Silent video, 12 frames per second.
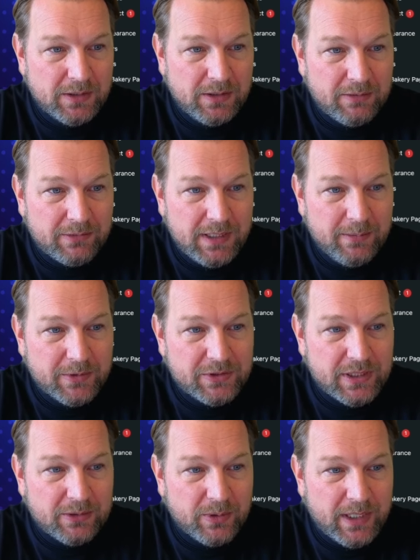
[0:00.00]
You have an
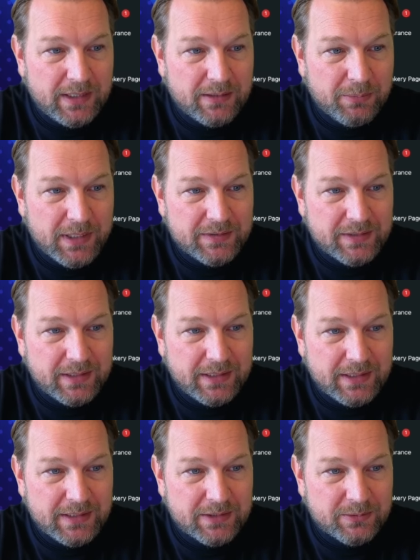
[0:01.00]
image generator.
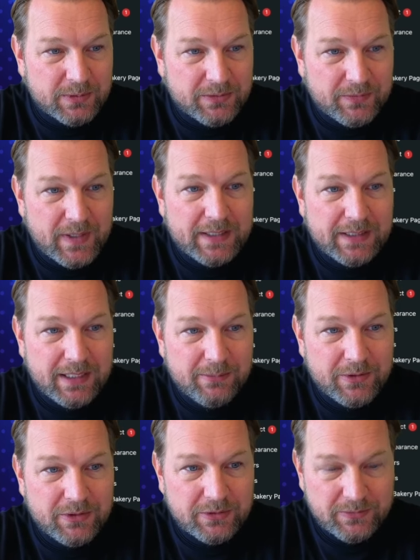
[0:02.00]
Basically, this will find
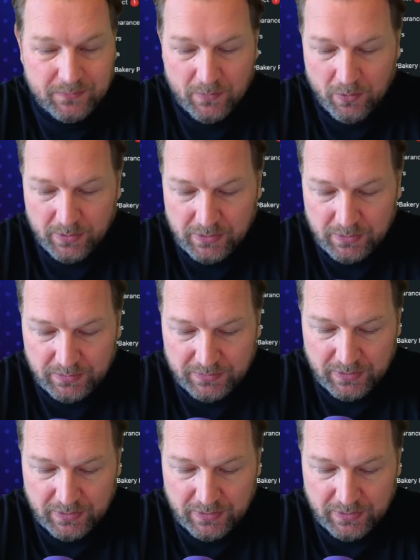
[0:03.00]
images for you.